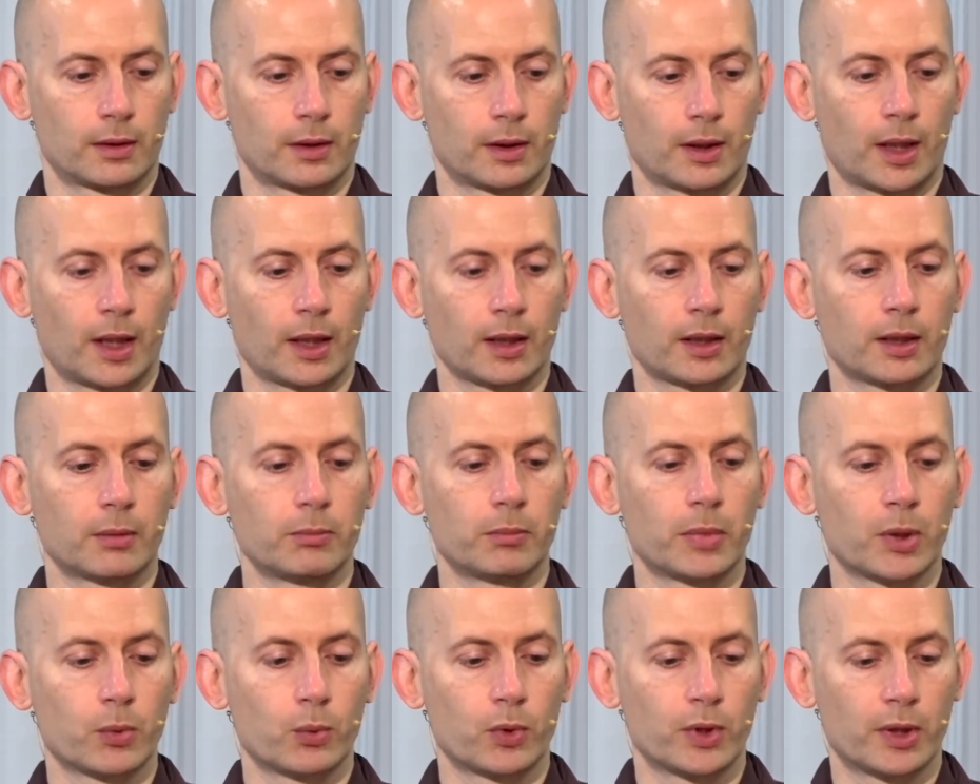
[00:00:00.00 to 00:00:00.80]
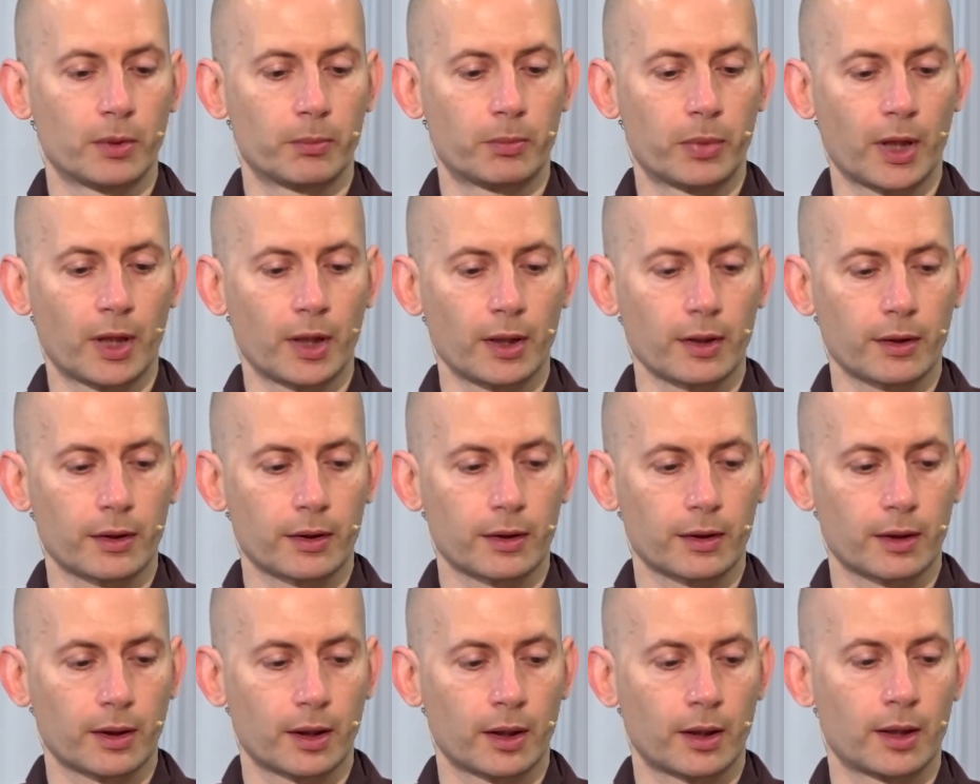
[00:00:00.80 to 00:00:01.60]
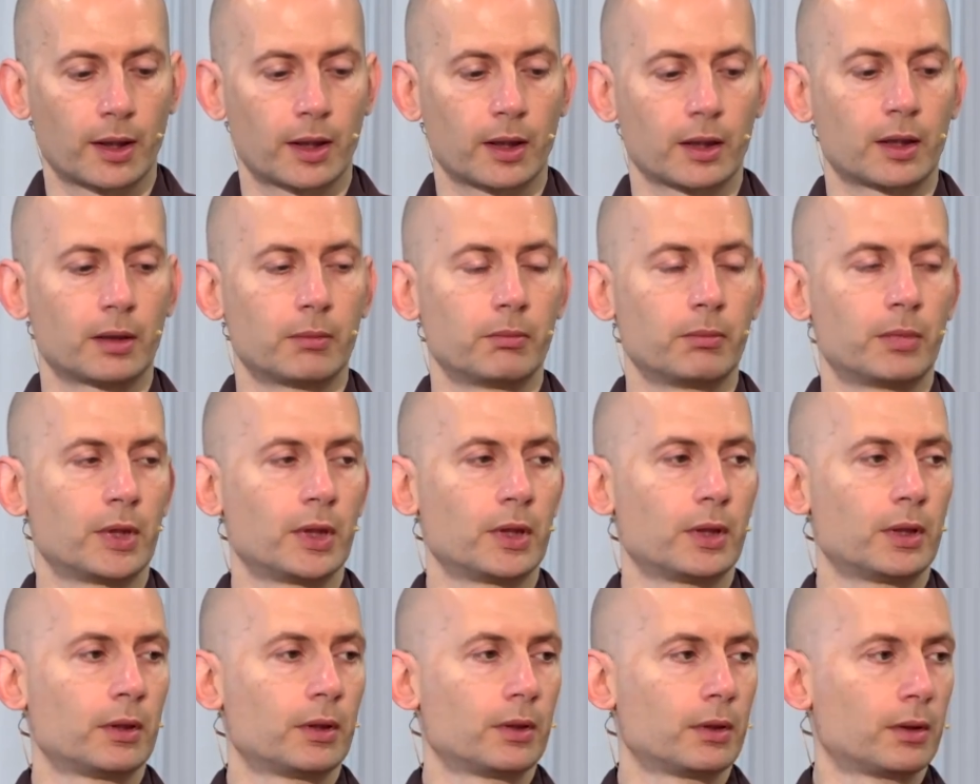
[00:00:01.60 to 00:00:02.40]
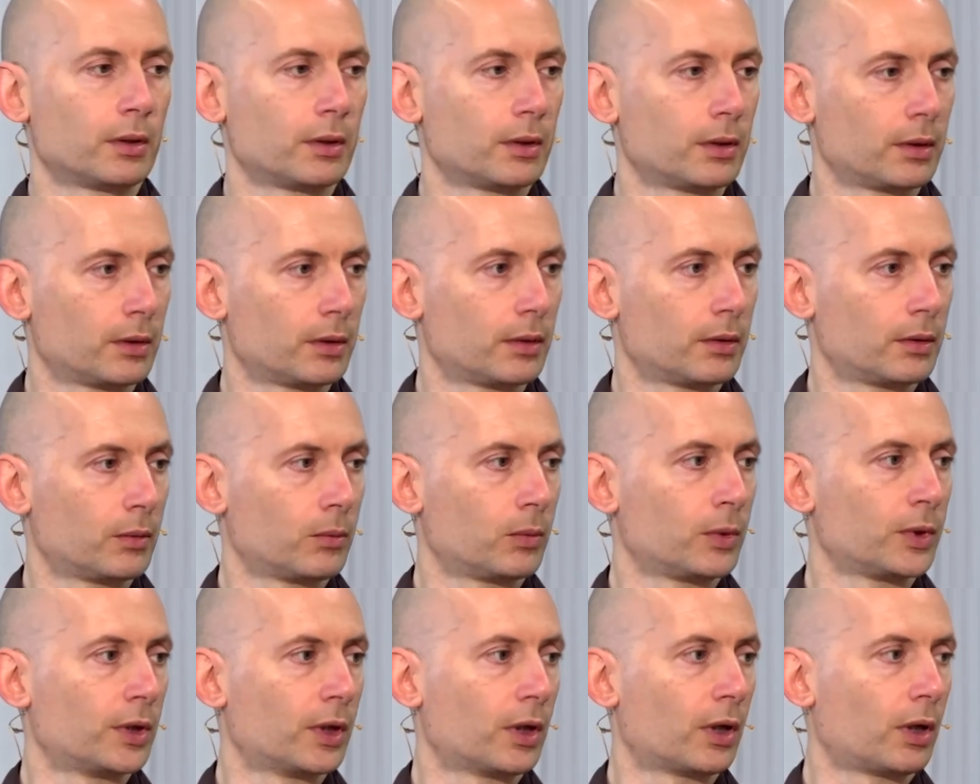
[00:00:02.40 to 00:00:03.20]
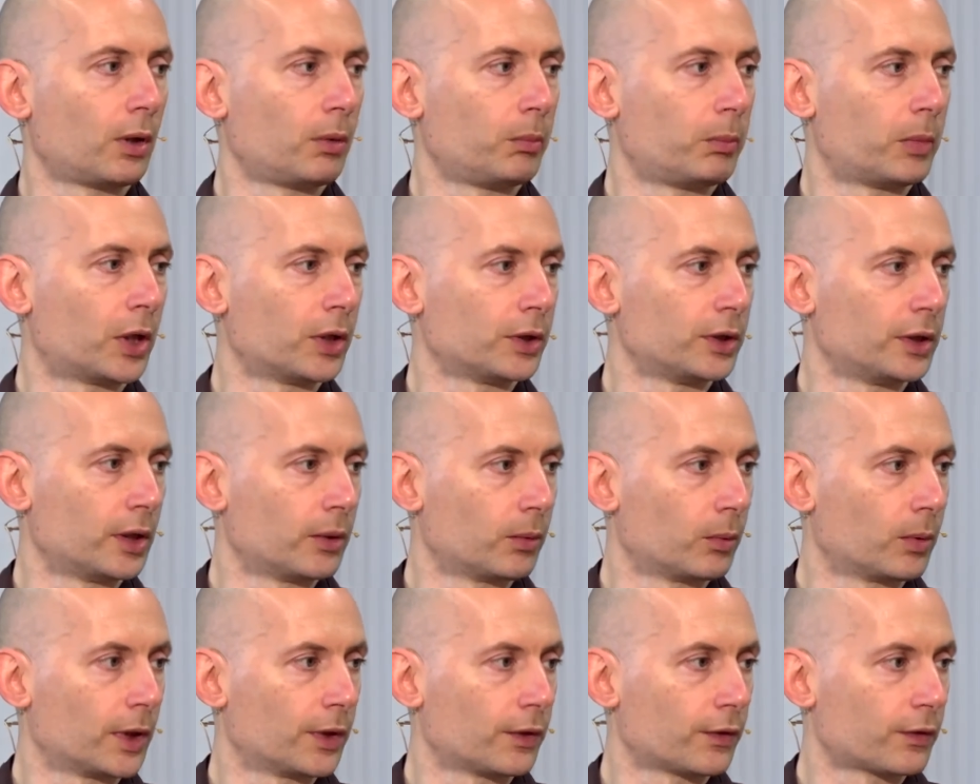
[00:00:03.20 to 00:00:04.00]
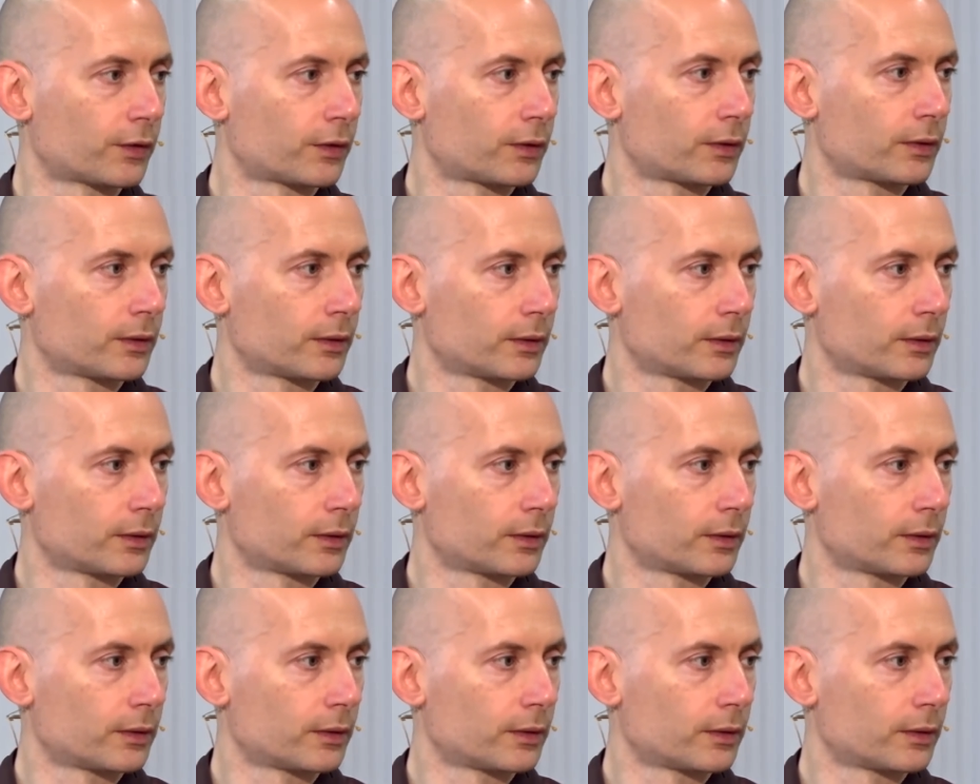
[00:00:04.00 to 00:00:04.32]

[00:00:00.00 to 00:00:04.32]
I can be with the breath, and I can be with the whole body at once.